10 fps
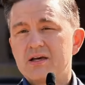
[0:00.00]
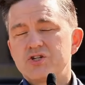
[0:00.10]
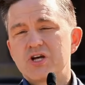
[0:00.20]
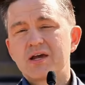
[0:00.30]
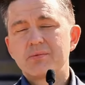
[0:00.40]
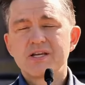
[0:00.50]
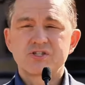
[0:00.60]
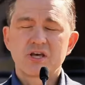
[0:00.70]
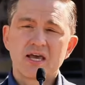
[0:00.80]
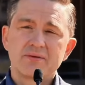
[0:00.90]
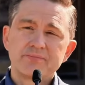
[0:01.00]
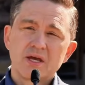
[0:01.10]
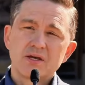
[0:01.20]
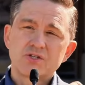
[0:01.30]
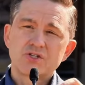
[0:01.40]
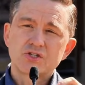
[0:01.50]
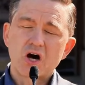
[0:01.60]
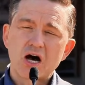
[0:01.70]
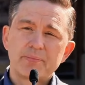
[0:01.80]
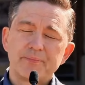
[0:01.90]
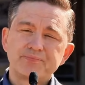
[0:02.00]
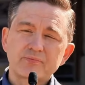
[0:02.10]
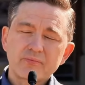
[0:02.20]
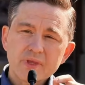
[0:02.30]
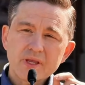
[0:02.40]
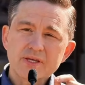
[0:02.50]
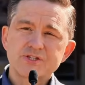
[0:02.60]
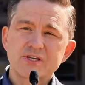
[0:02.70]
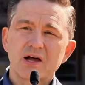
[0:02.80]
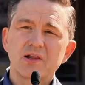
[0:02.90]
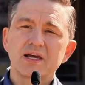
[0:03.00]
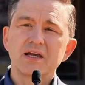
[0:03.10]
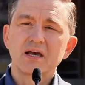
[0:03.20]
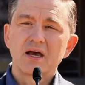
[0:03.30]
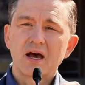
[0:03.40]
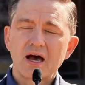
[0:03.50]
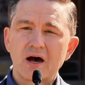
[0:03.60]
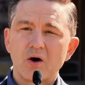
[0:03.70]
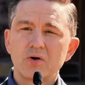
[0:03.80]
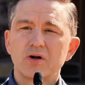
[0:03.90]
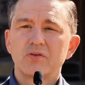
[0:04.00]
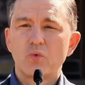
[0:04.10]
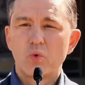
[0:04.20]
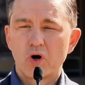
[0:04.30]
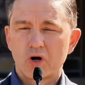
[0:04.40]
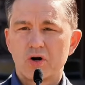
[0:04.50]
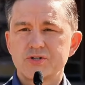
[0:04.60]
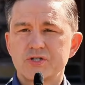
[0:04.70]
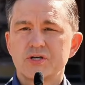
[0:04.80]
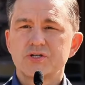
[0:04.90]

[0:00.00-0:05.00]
Jagmeet Singh Stop selling out the workers.